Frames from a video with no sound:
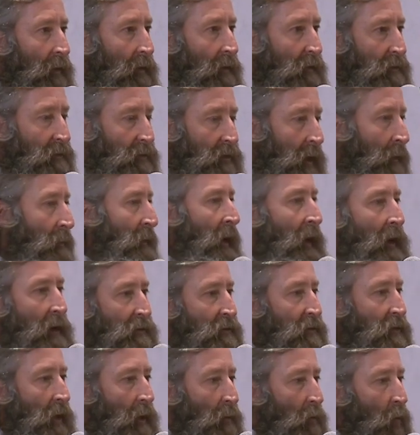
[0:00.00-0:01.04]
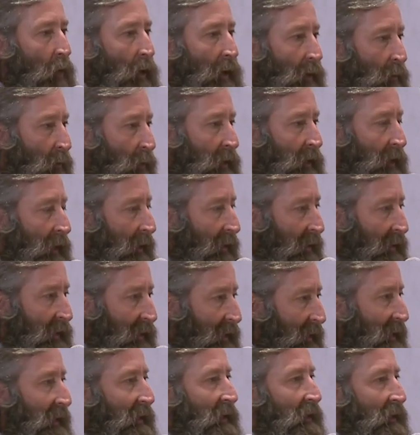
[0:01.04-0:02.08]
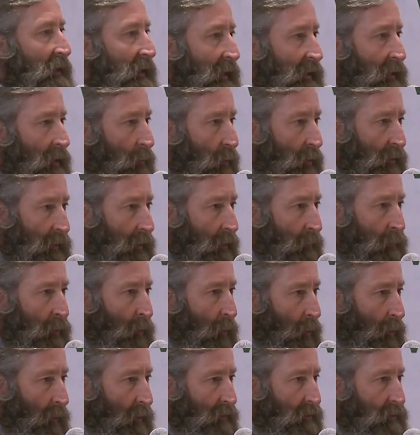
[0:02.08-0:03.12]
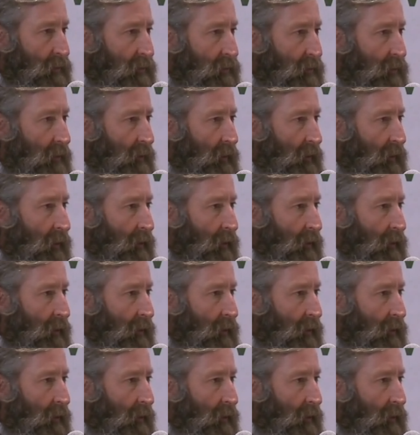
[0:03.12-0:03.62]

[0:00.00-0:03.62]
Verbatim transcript: somehow, some way, we can't get inundated with imports,